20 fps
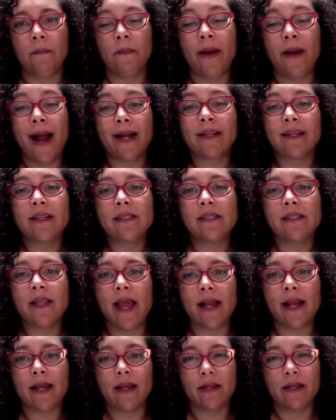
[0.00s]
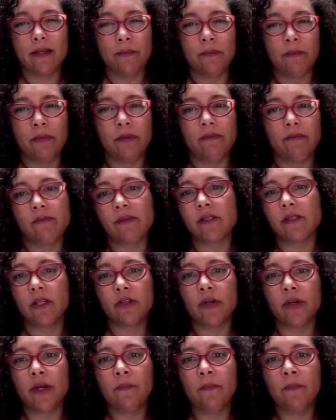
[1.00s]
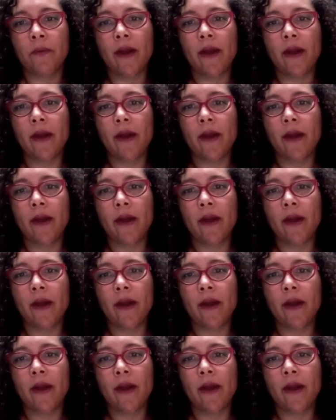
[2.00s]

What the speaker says: practice at contemplative centering